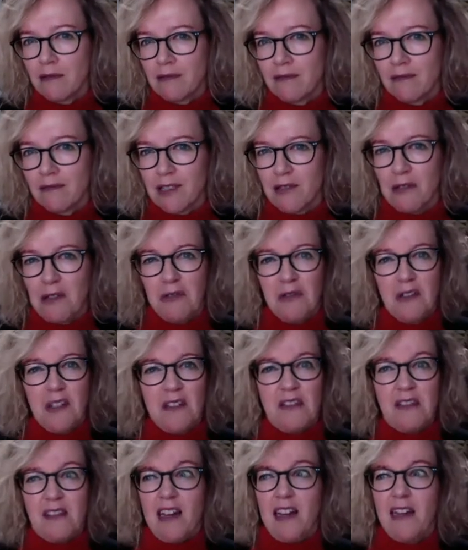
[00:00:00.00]
Now, how
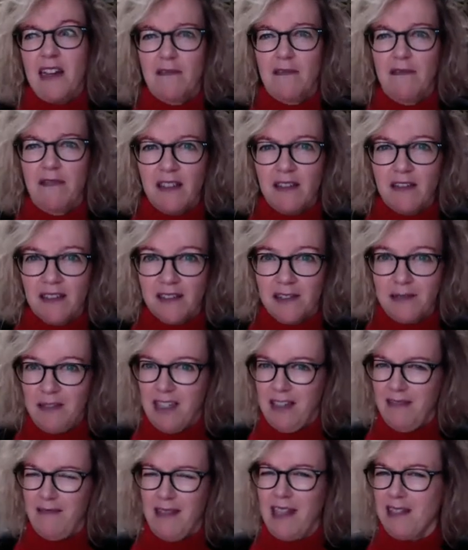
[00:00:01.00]
does that feel? I
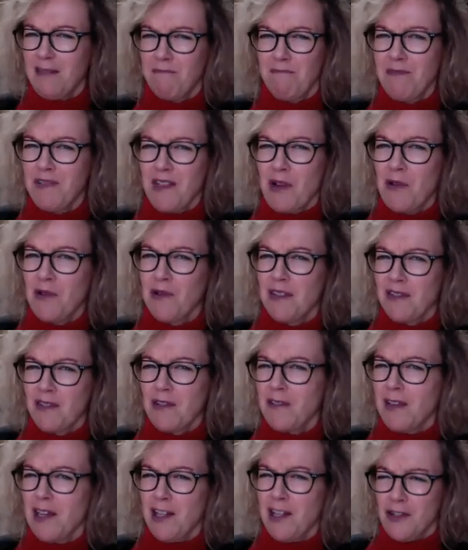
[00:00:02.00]
mean, that sounds
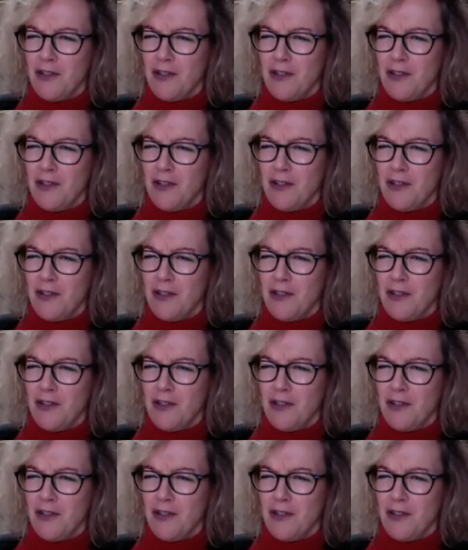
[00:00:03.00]
strange,